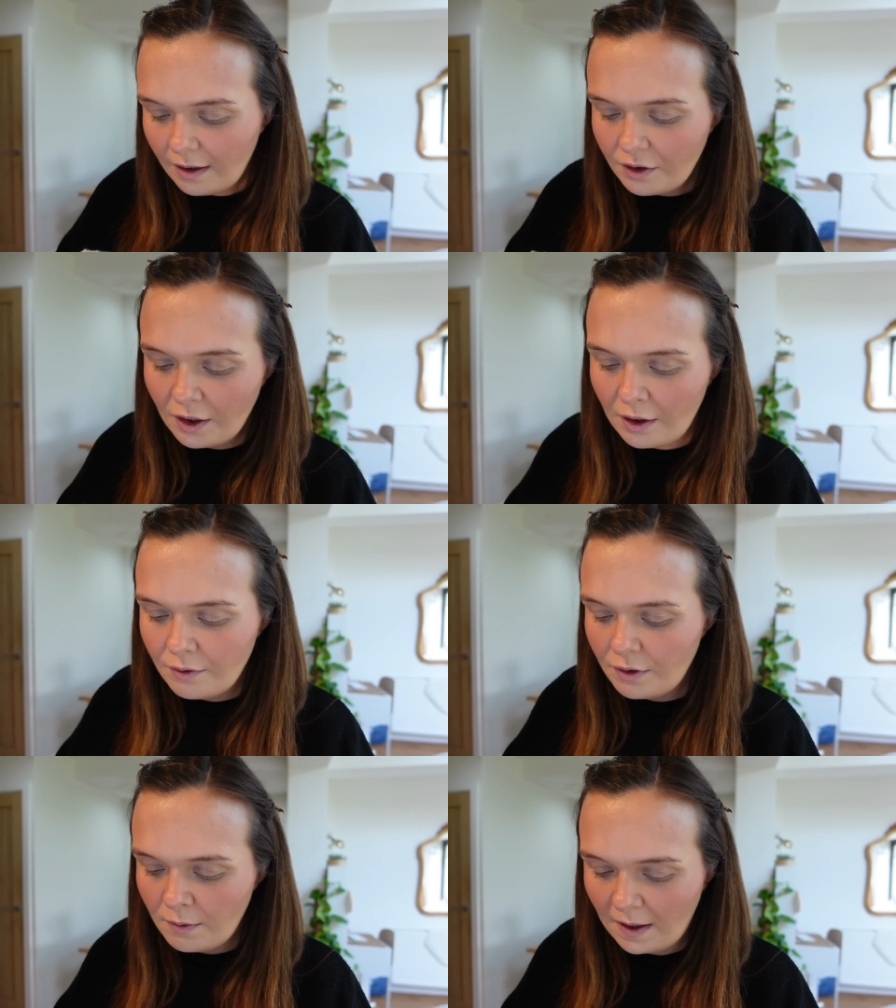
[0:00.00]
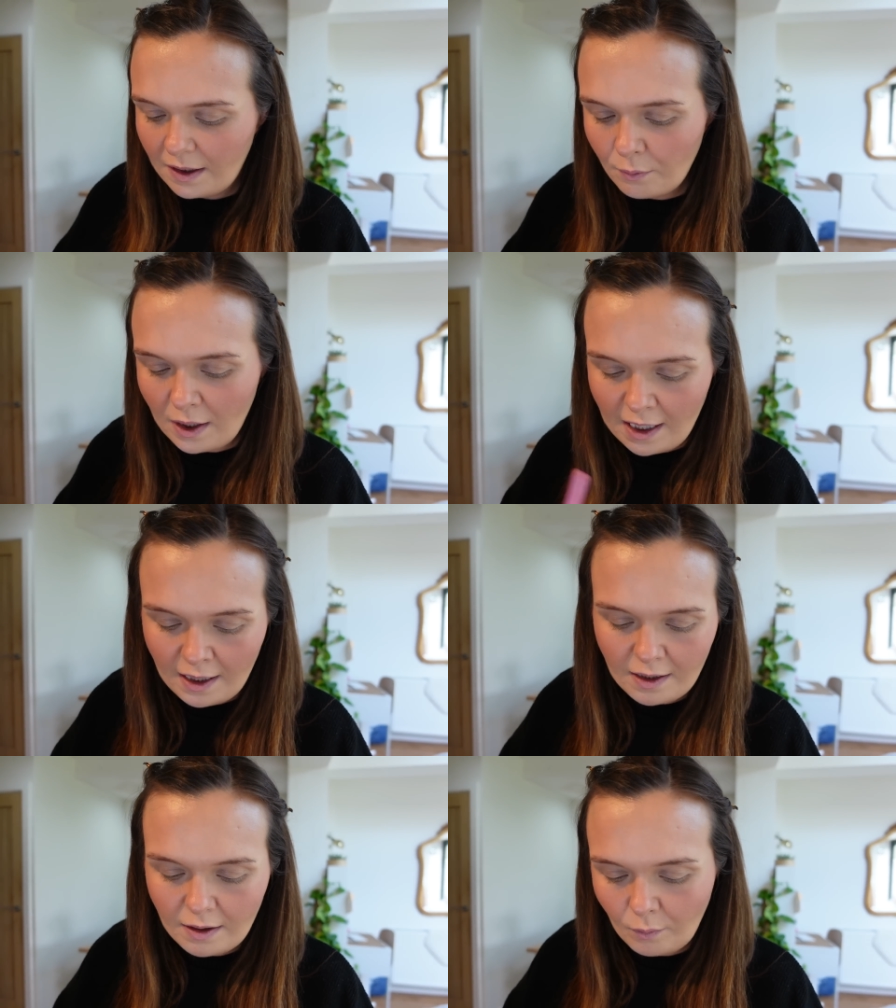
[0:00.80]
you know, you might
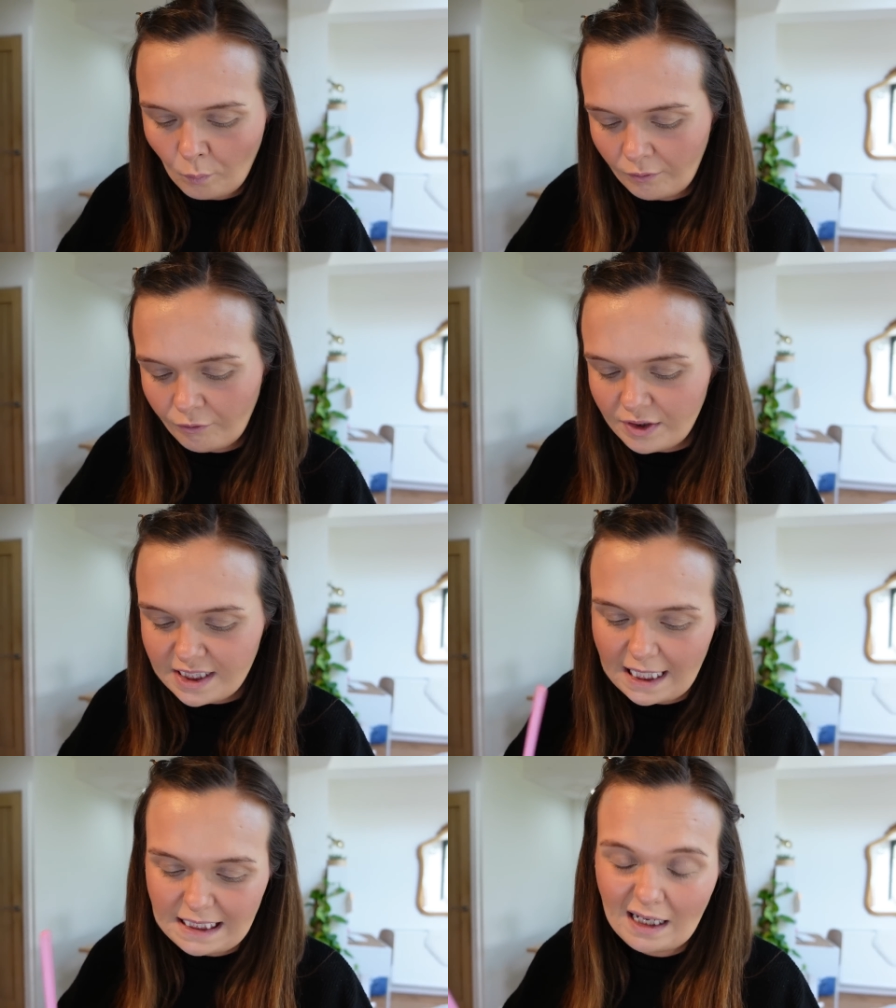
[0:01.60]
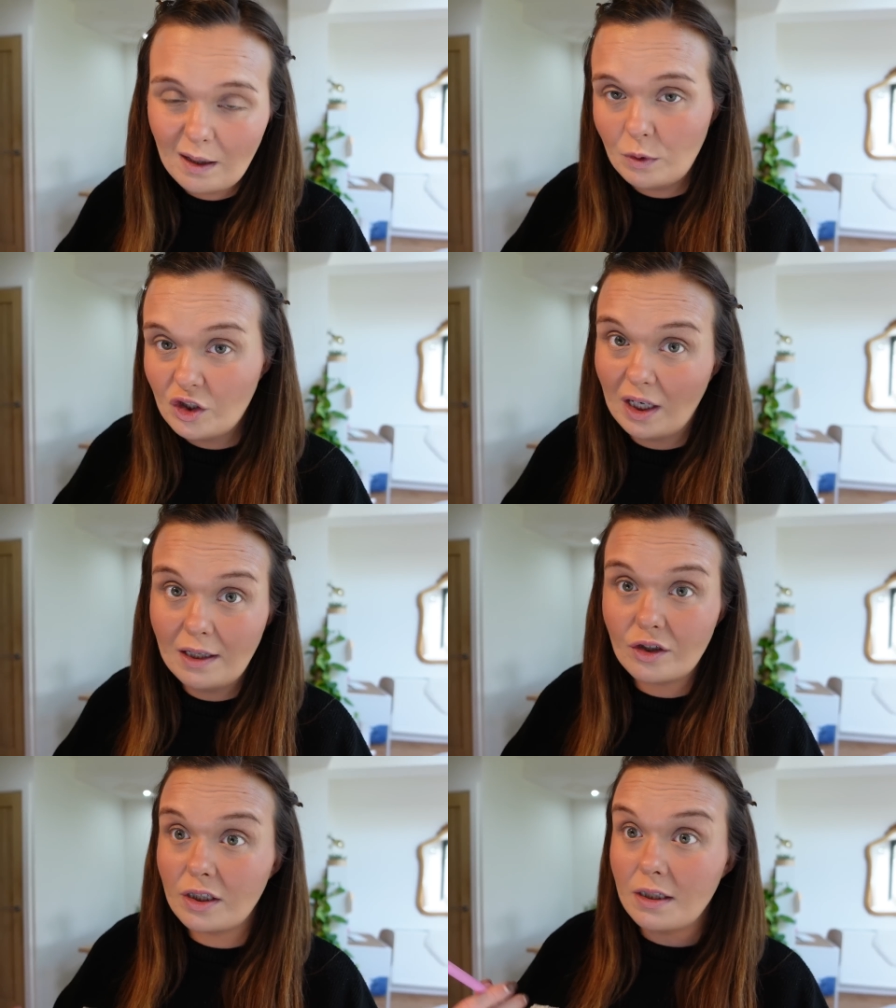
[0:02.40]
wear one for daytime, which I
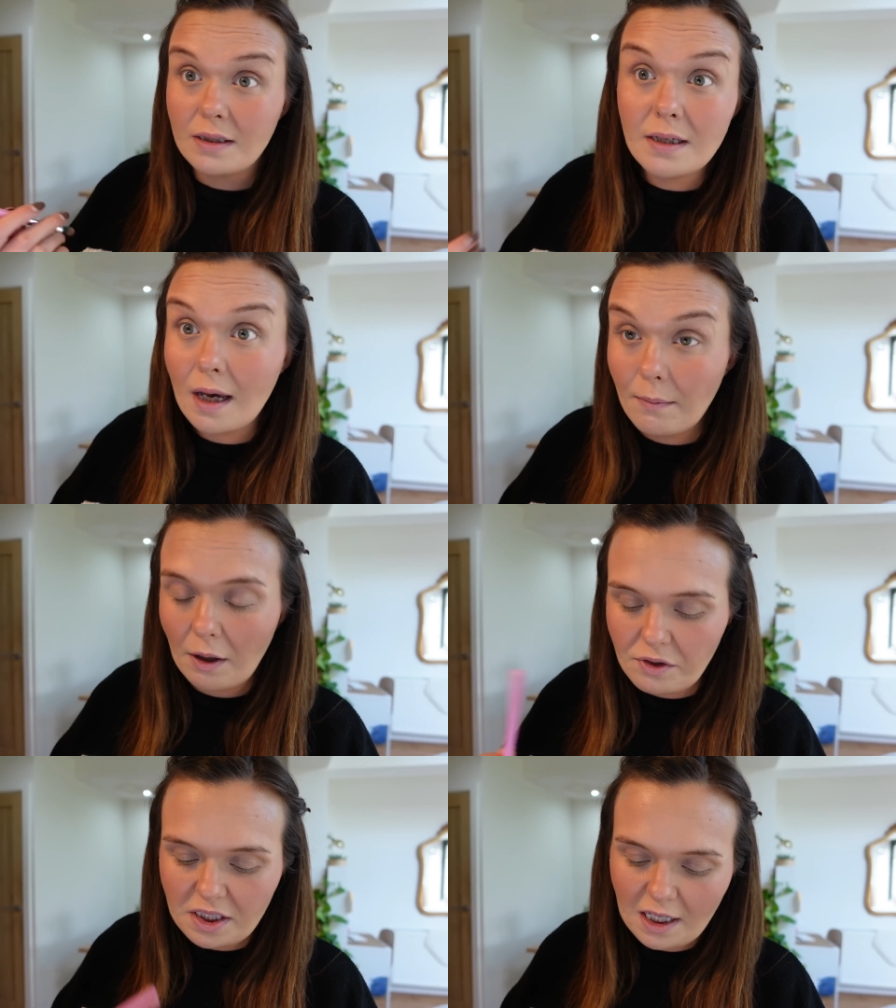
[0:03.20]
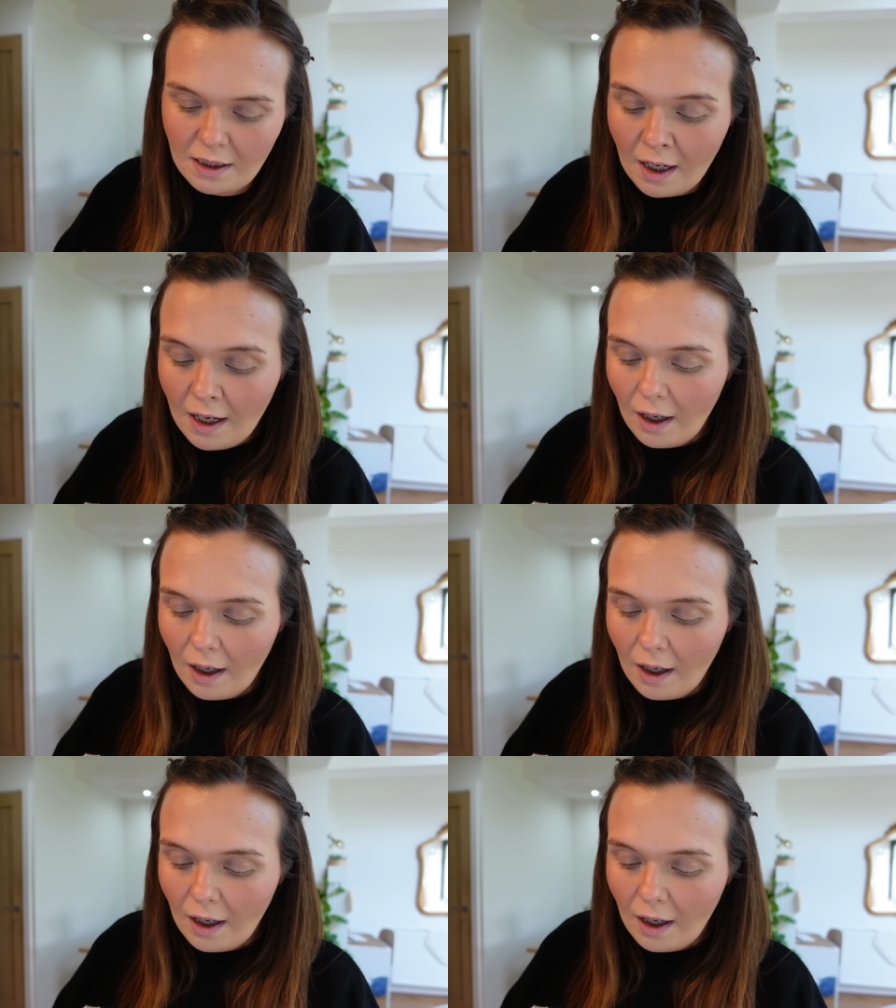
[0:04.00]
actually used to get married in,